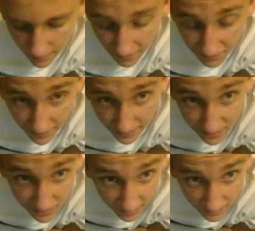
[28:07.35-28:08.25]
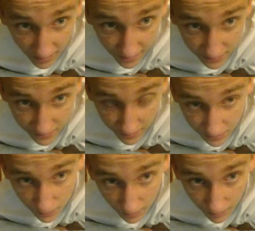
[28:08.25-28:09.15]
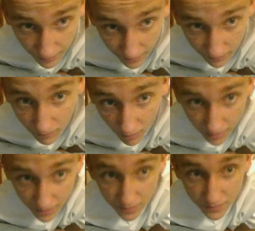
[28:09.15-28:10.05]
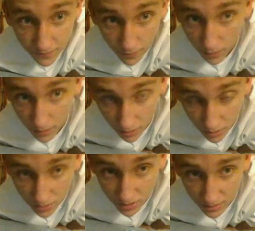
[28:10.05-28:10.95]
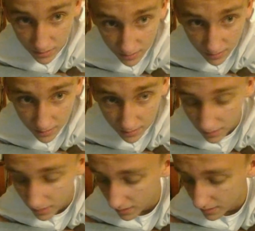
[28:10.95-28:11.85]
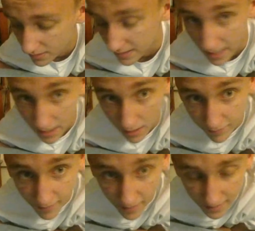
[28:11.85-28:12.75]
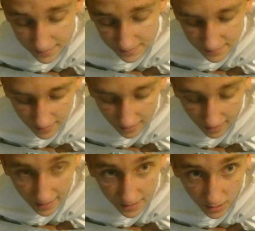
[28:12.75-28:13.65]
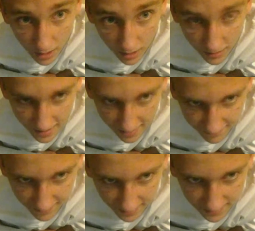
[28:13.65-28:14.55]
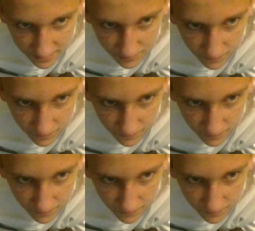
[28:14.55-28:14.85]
If we can get this track dry, this race will be run to its full conclusion tonight on Fox and on FX.